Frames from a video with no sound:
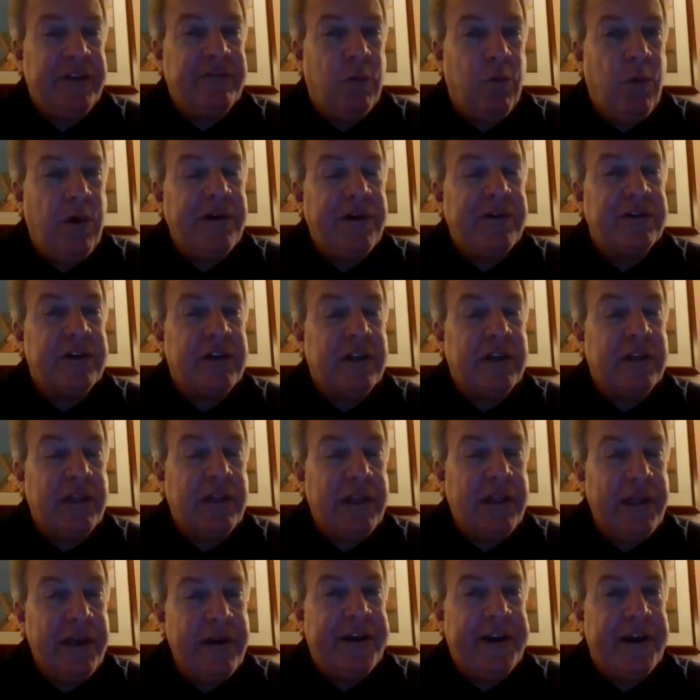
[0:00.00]
And if the water's
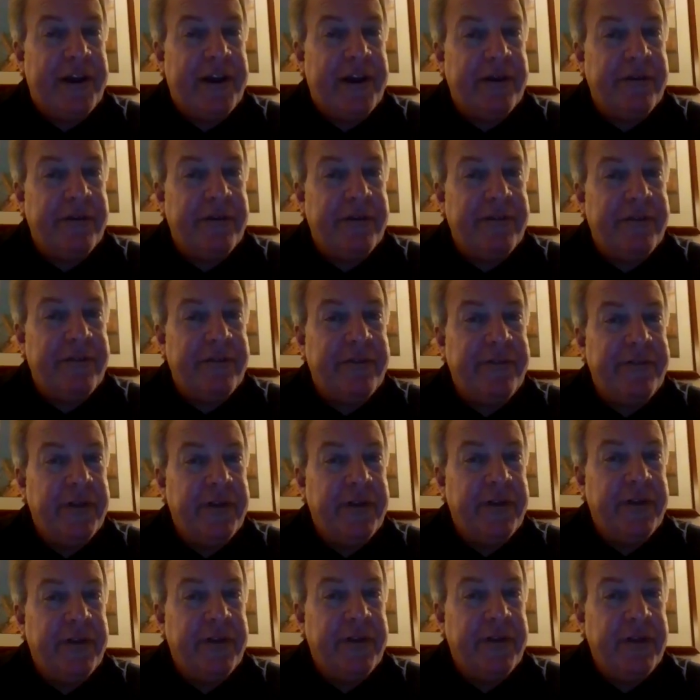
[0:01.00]
clear enough,
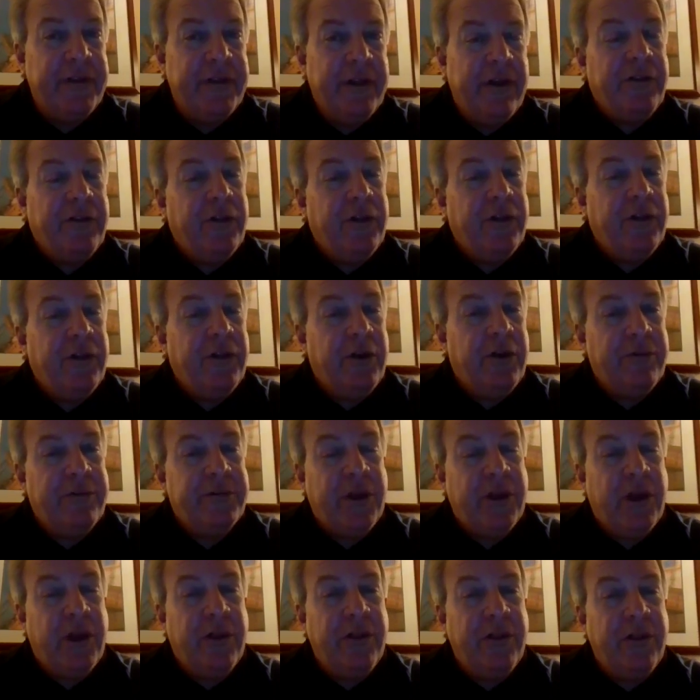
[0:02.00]
although
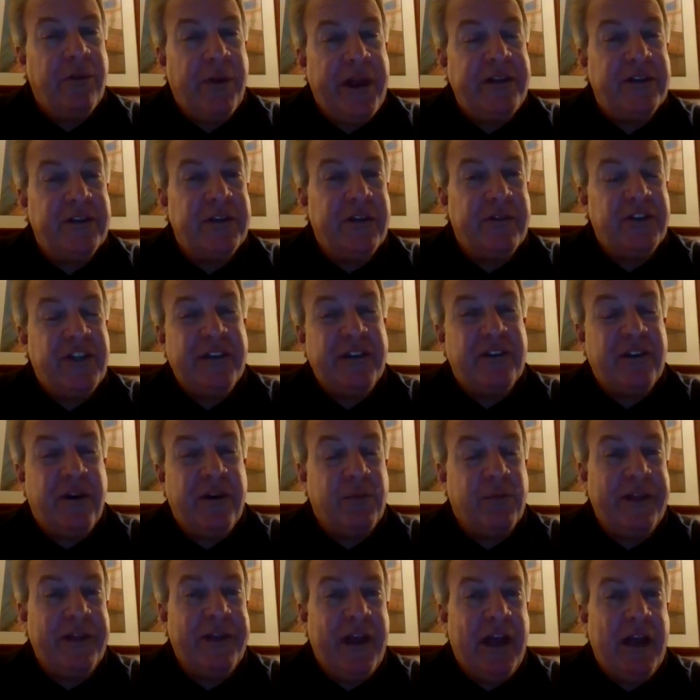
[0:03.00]
with all the rains and
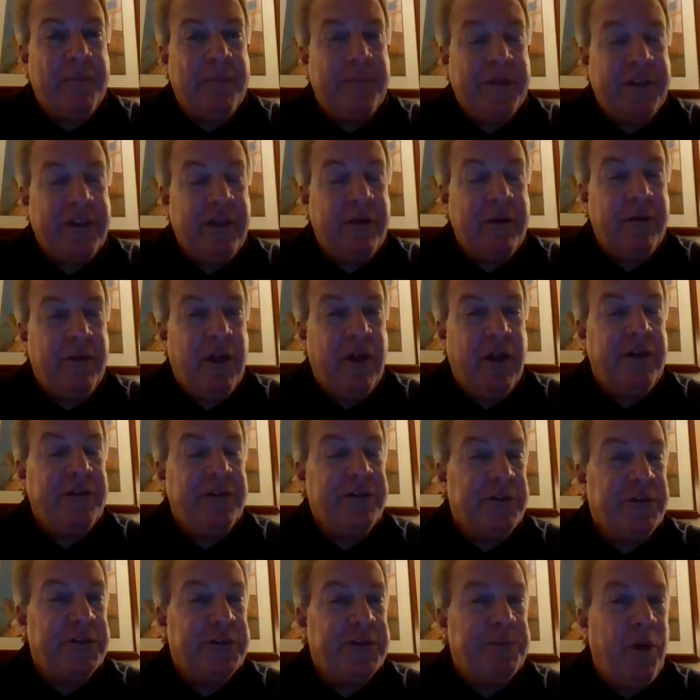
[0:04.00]
stuff, chances are it's really
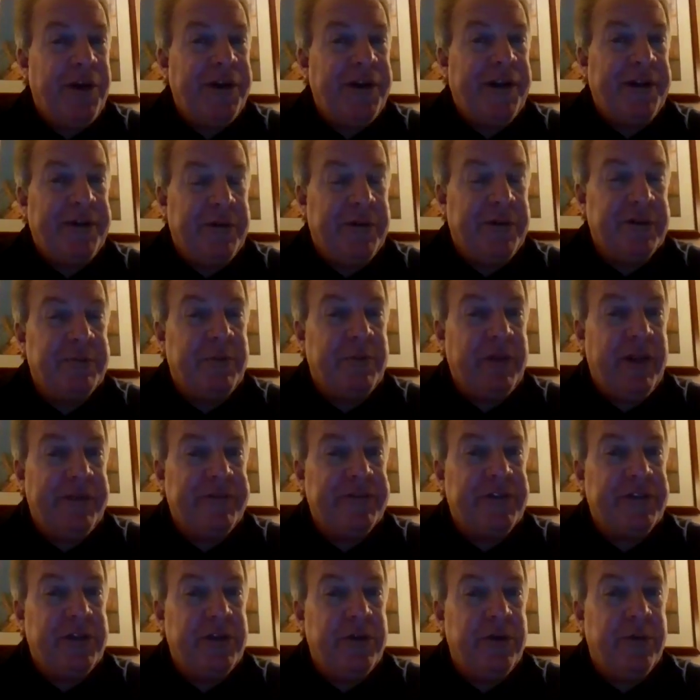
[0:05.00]
not. But they will also
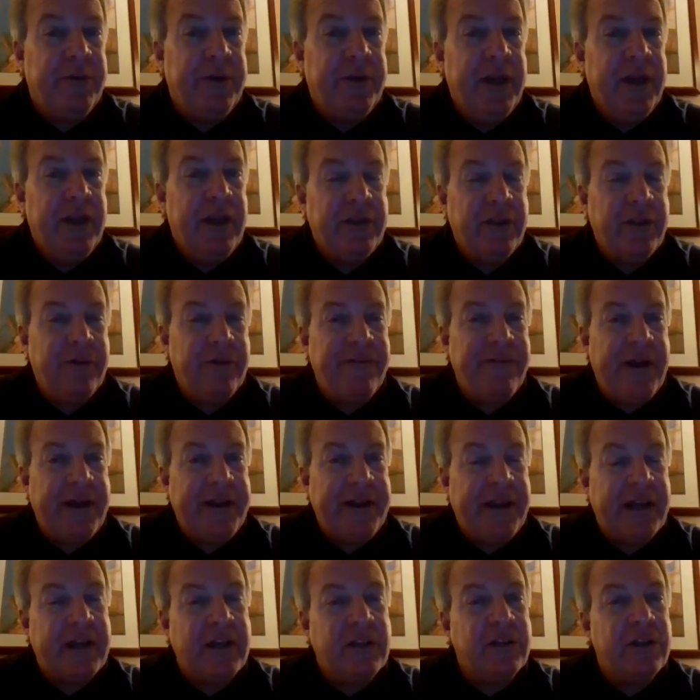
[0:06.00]
spawn on those bluffs
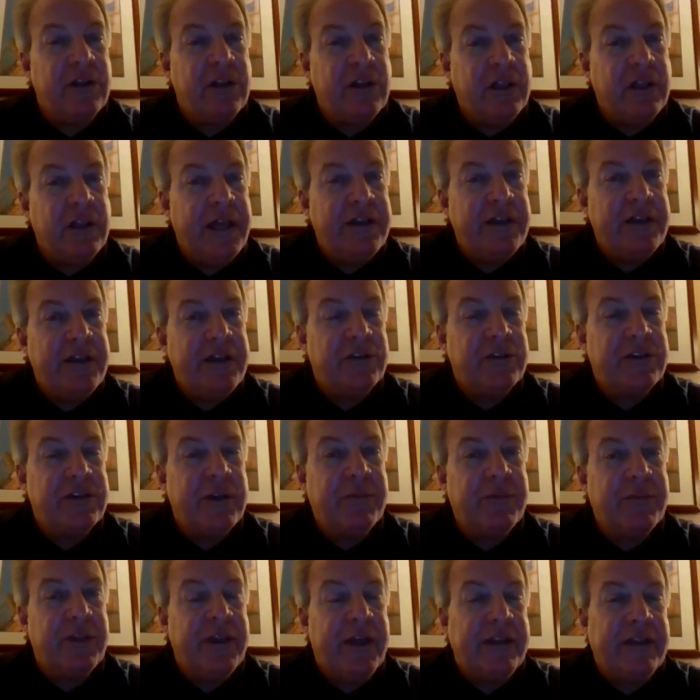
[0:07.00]
too. They'll find like a
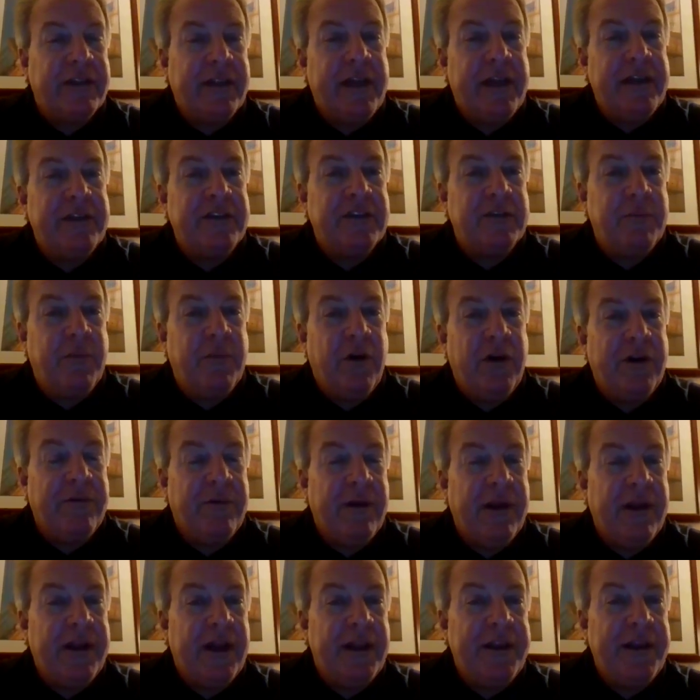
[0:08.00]
little ledge or something like
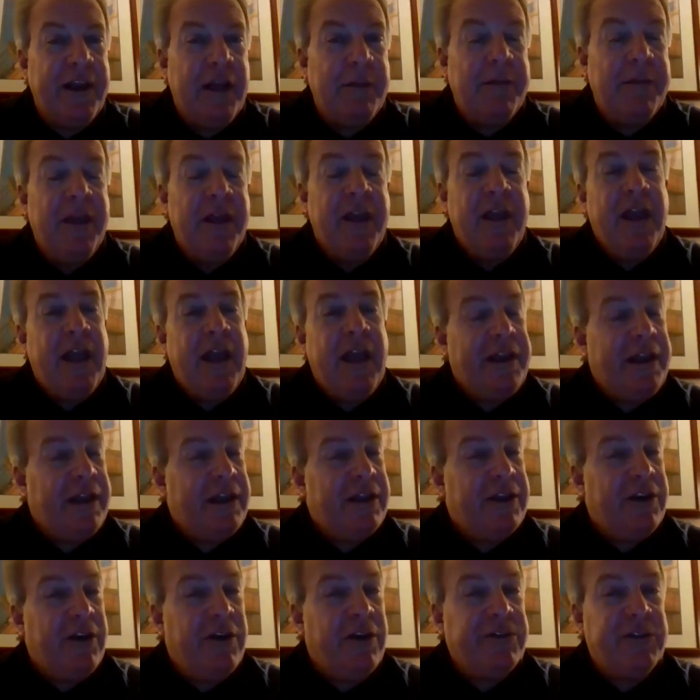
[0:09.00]
that and spawn right on
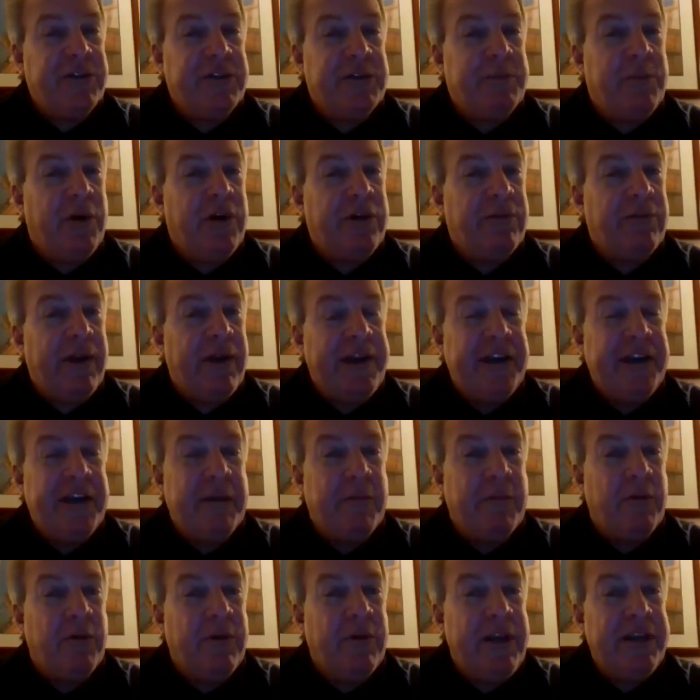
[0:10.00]
them. And they can also
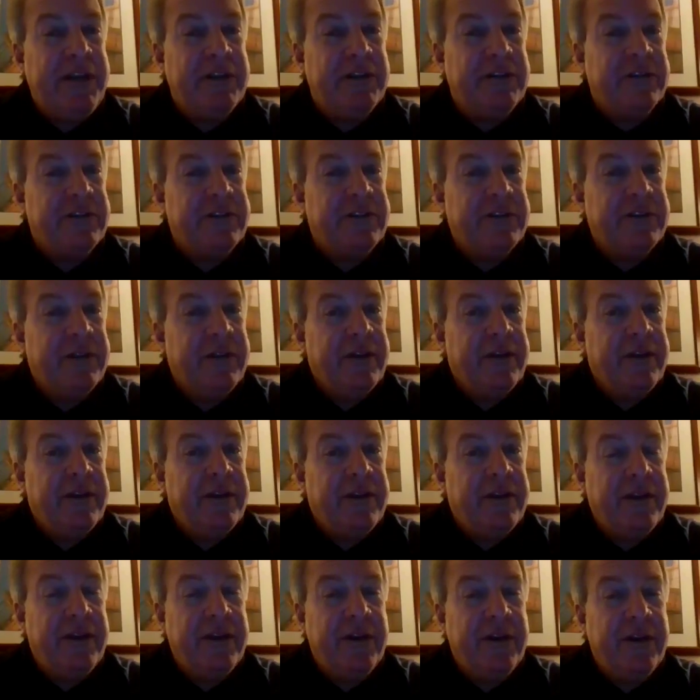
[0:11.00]
spawn right into
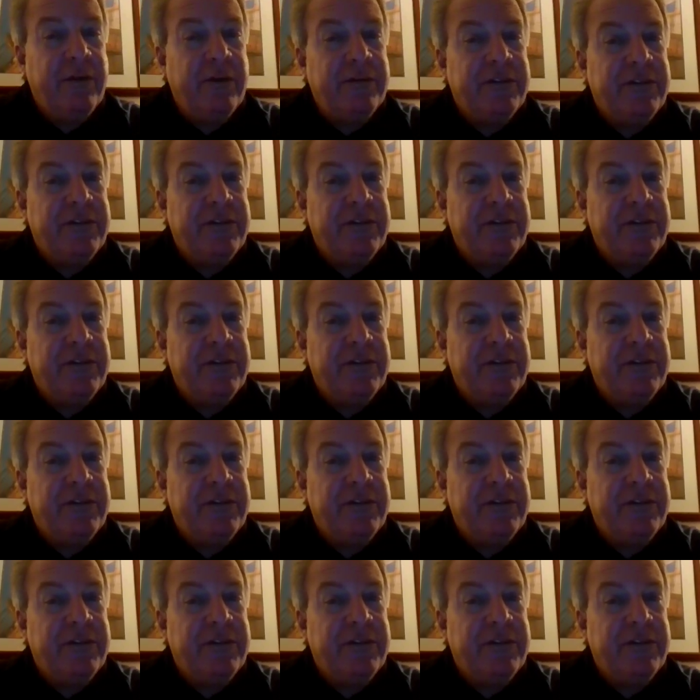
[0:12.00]
marinas.